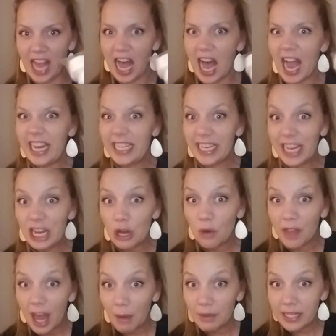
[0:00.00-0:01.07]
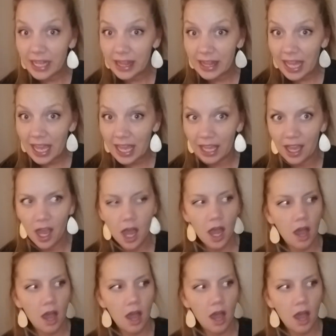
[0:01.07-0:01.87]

I didn't know that was a thing.